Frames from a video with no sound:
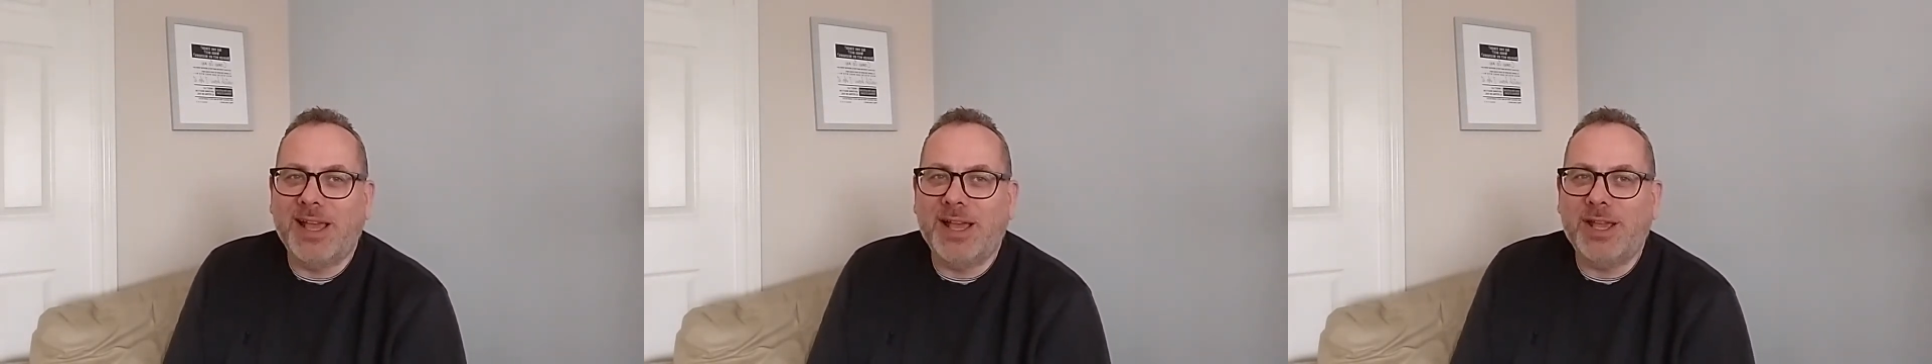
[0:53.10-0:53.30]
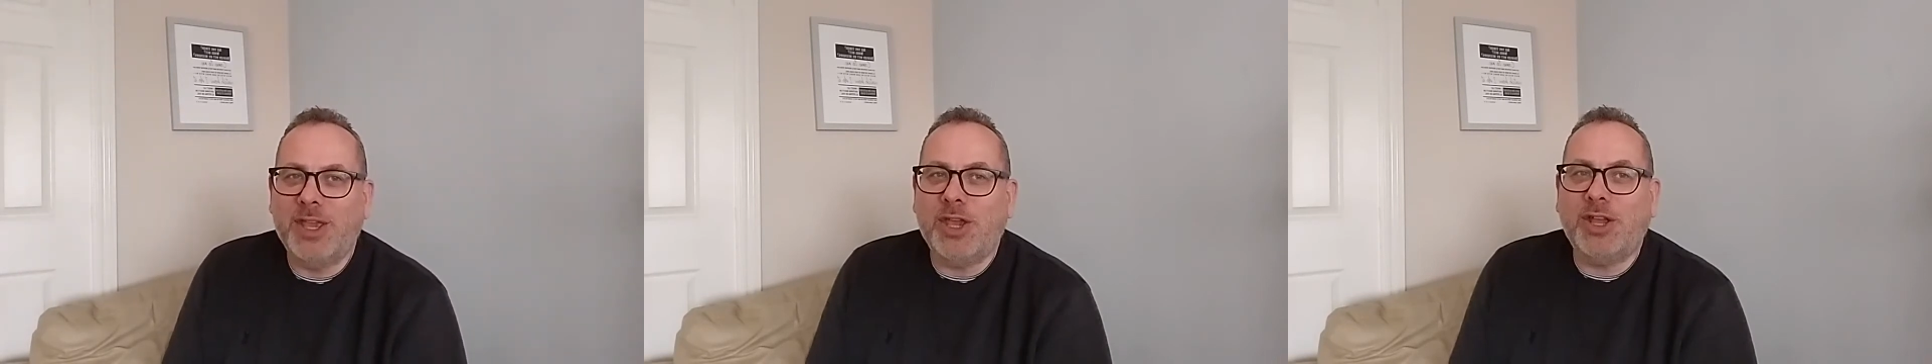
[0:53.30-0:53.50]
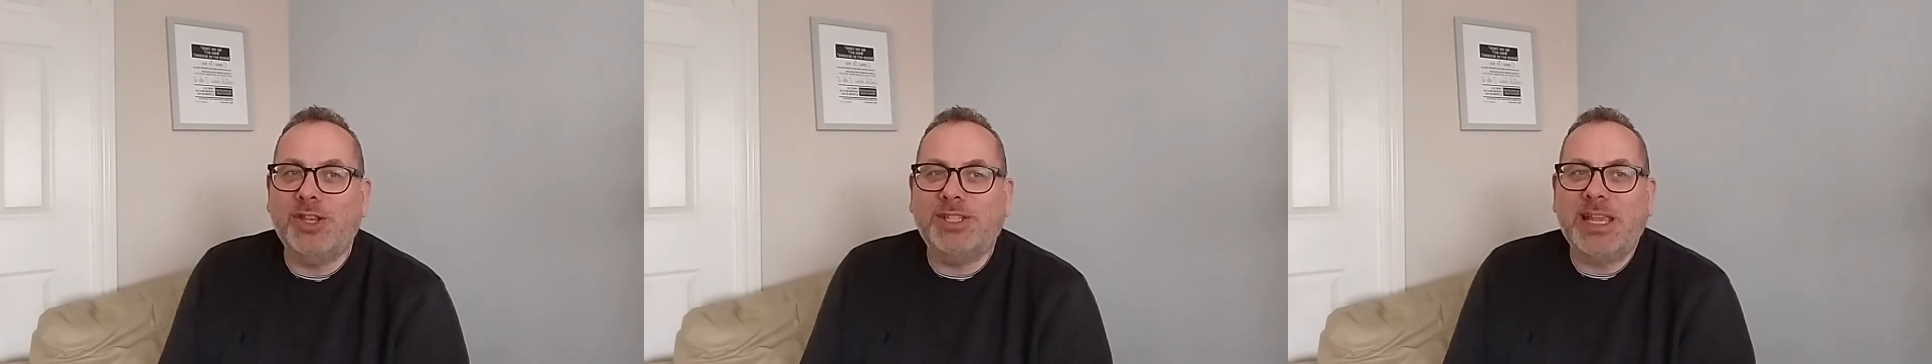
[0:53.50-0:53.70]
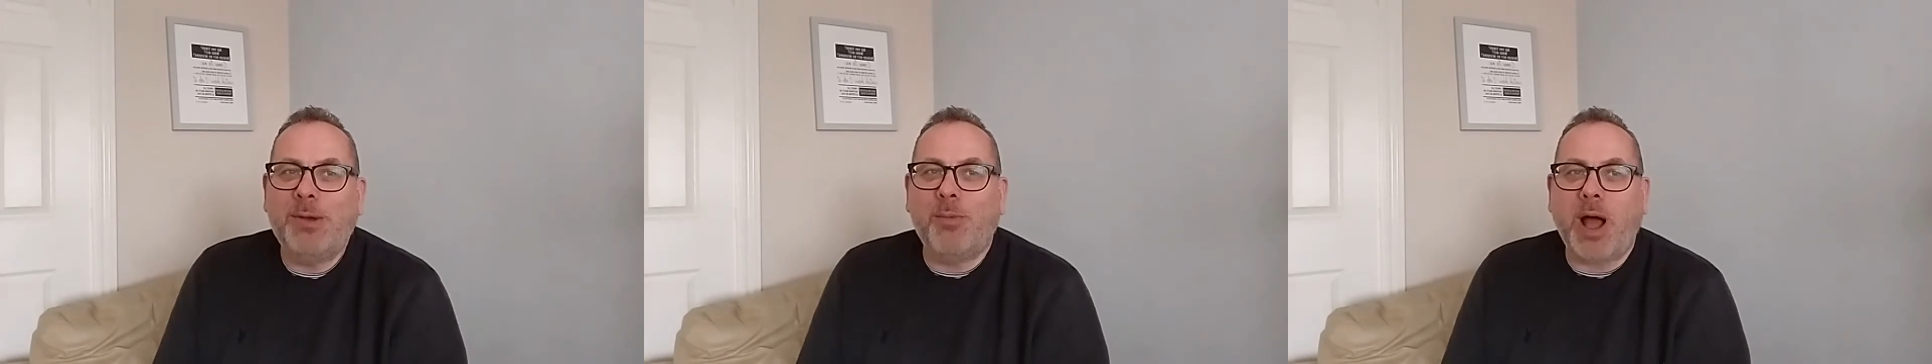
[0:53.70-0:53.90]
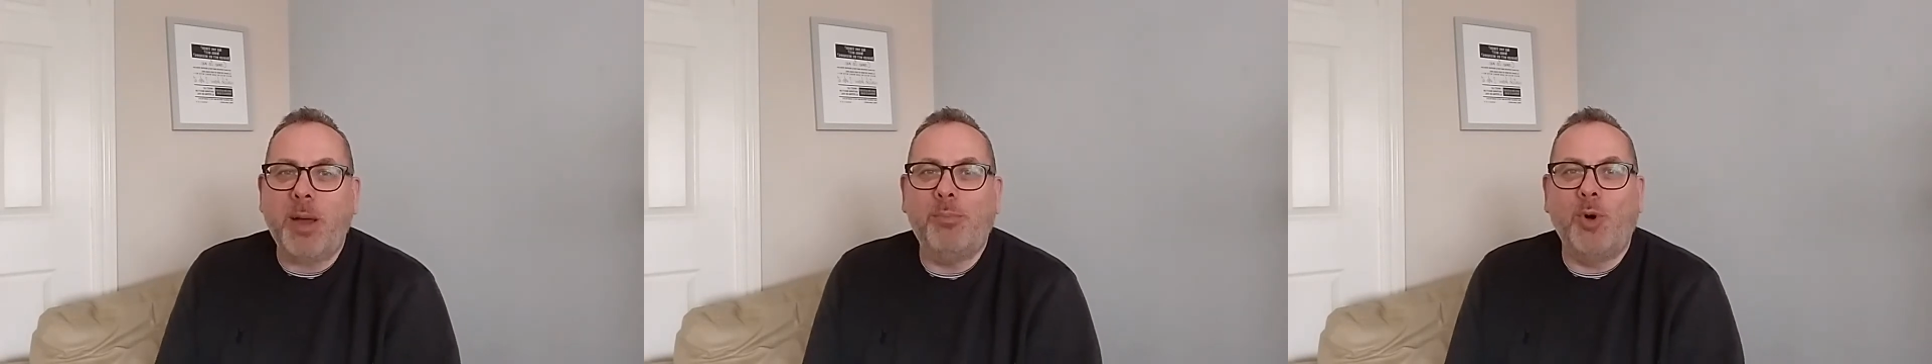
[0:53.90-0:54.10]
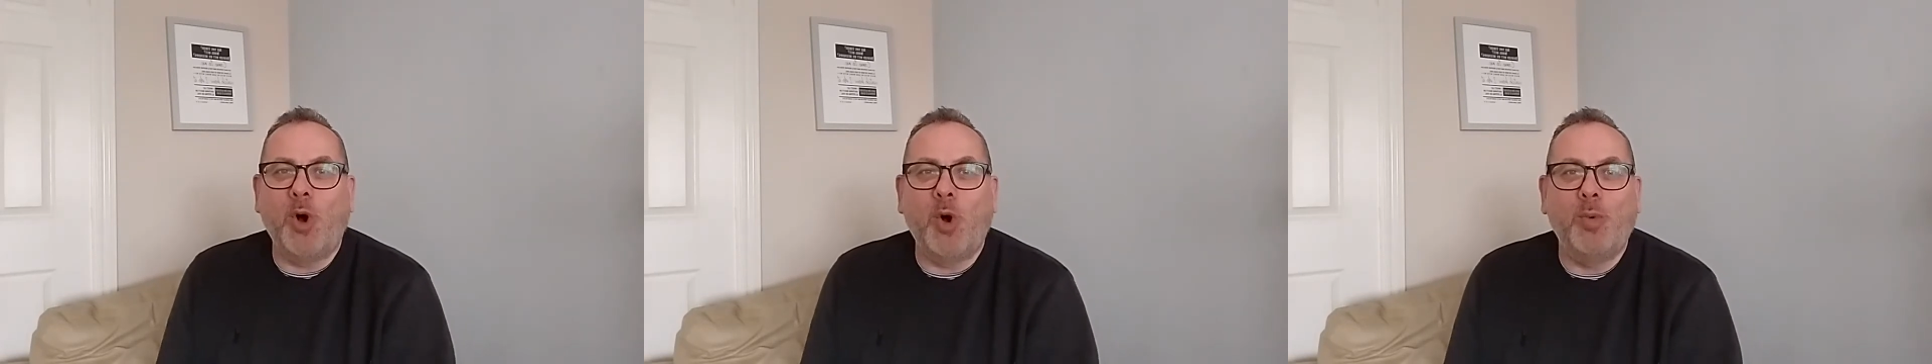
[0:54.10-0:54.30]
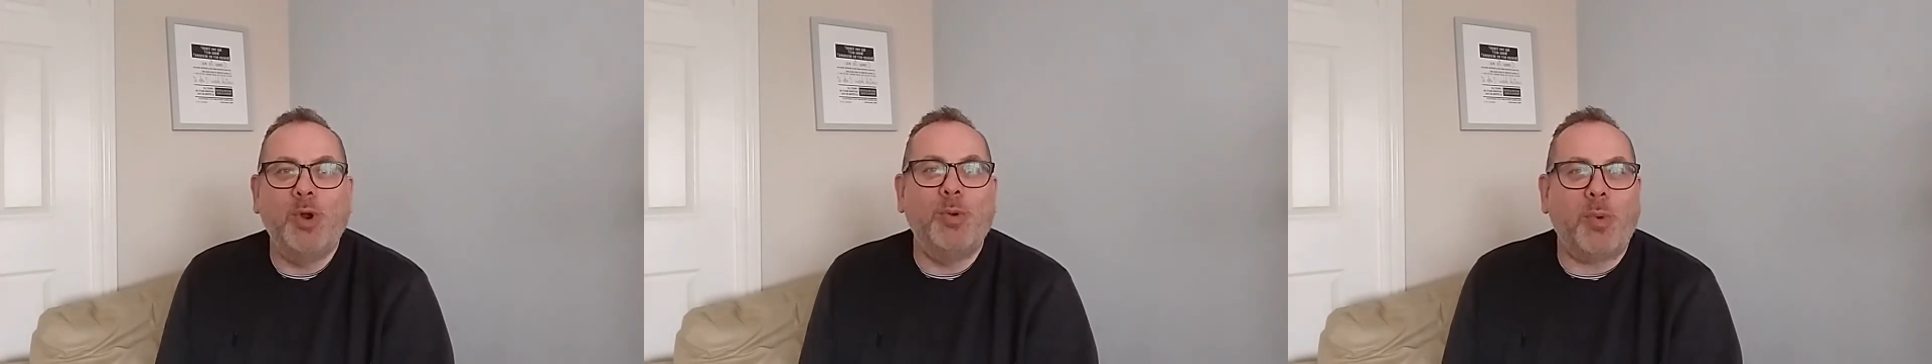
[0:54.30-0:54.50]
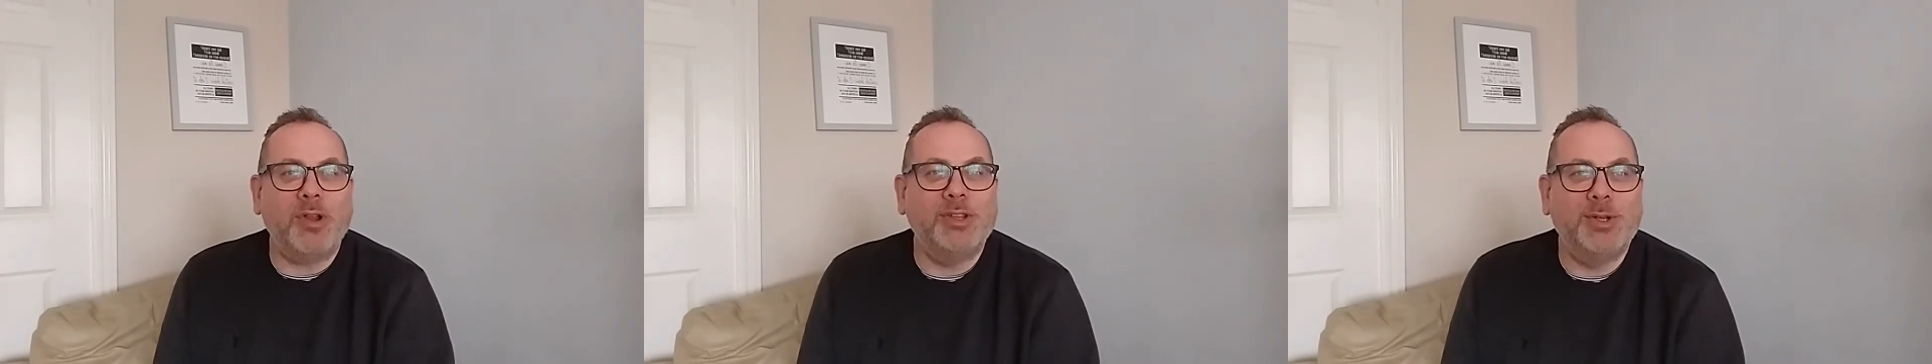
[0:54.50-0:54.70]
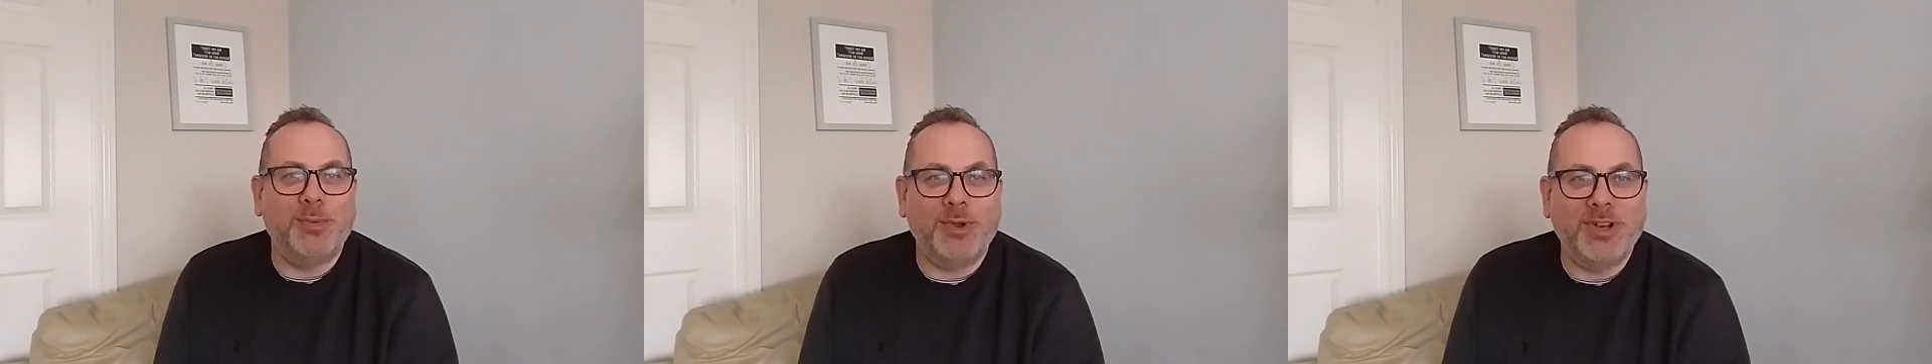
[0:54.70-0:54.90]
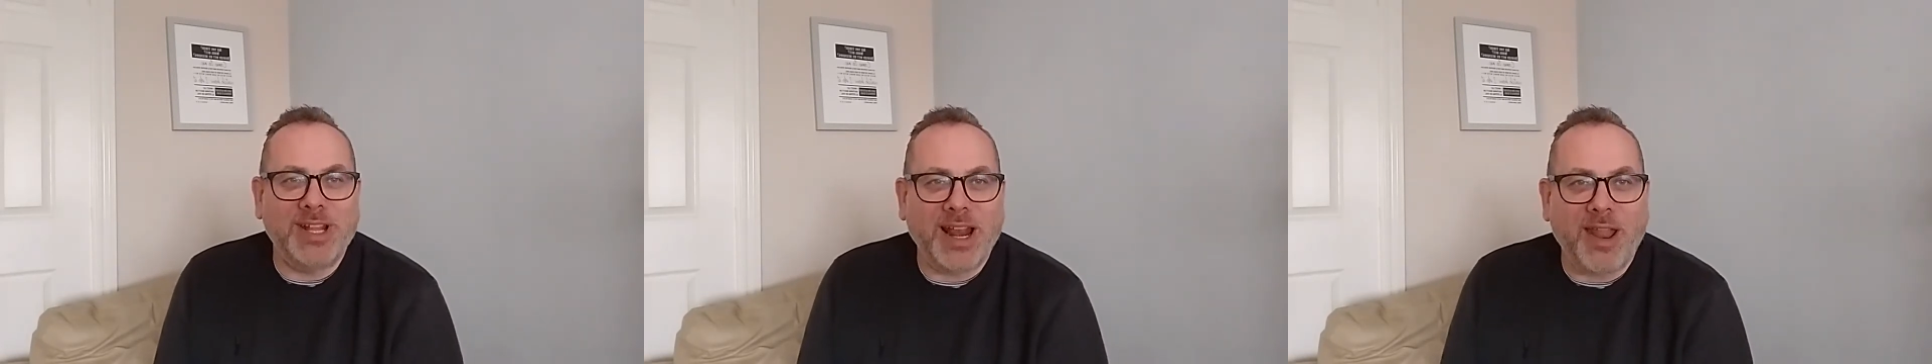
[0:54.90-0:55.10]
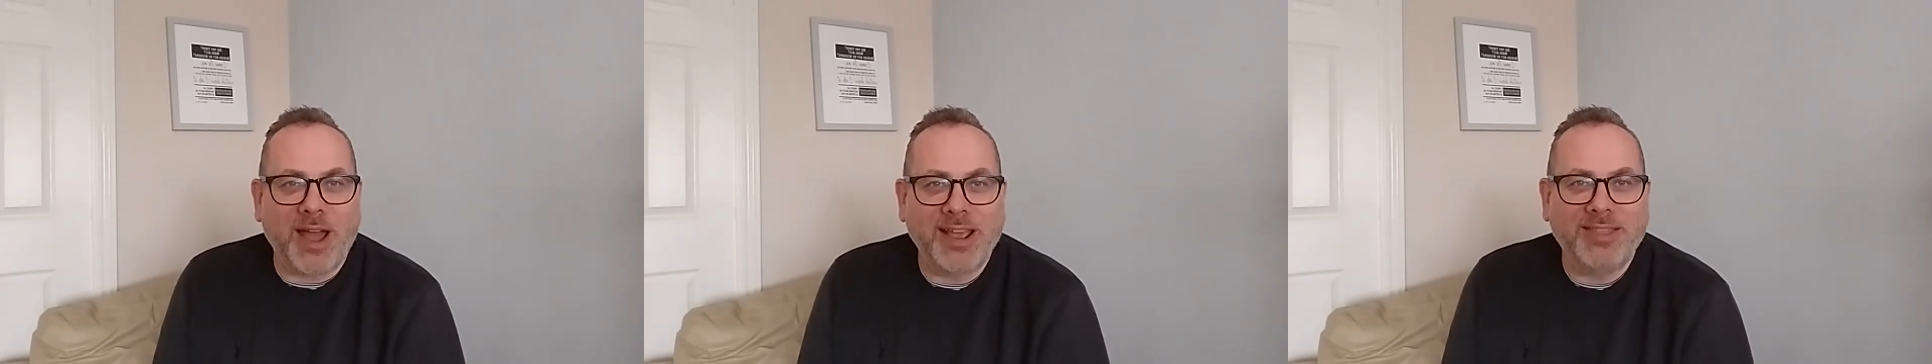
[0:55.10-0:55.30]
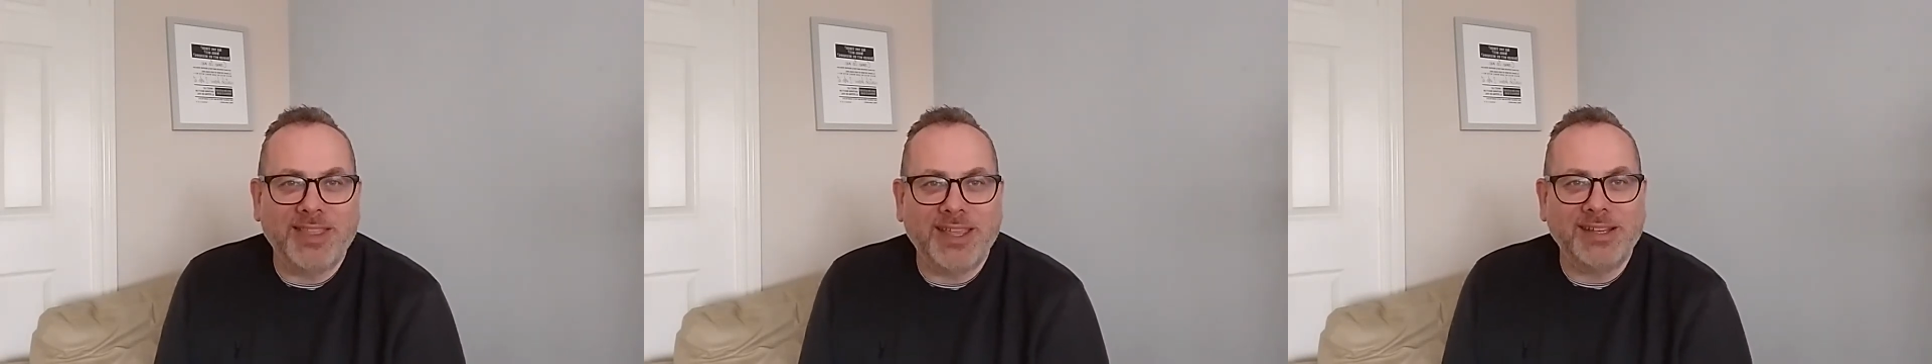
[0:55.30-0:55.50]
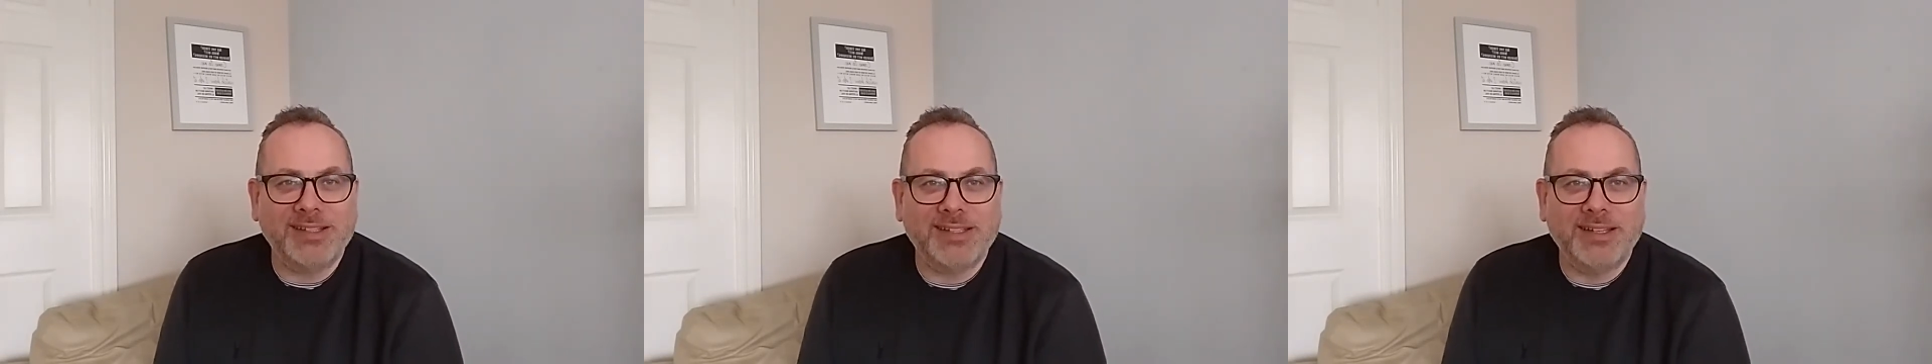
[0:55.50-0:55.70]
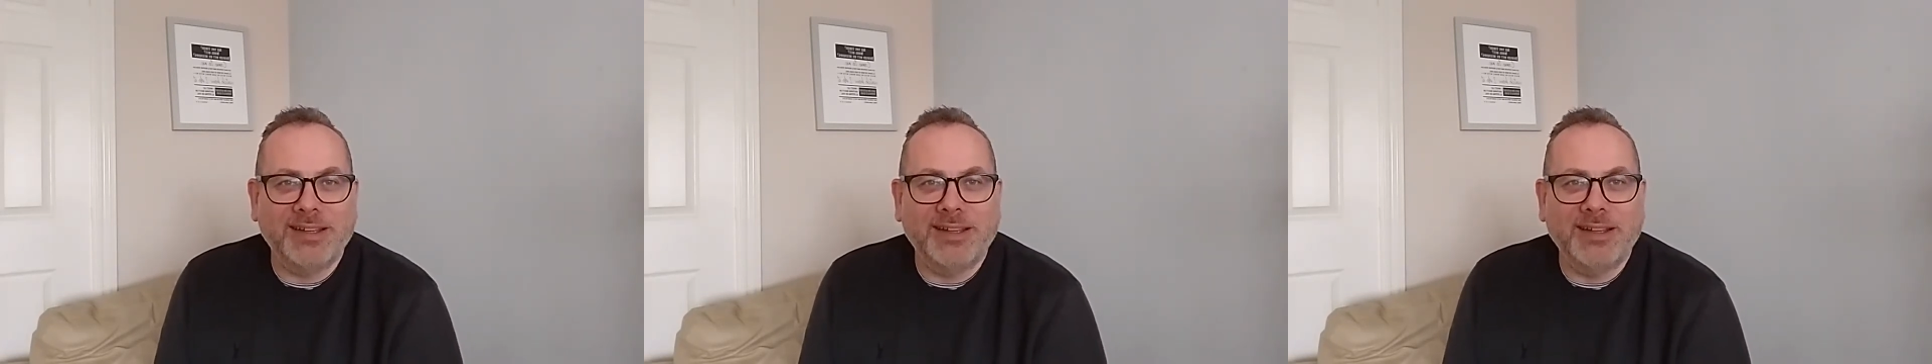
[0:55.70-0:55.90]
You can see why Paul would want to underline this.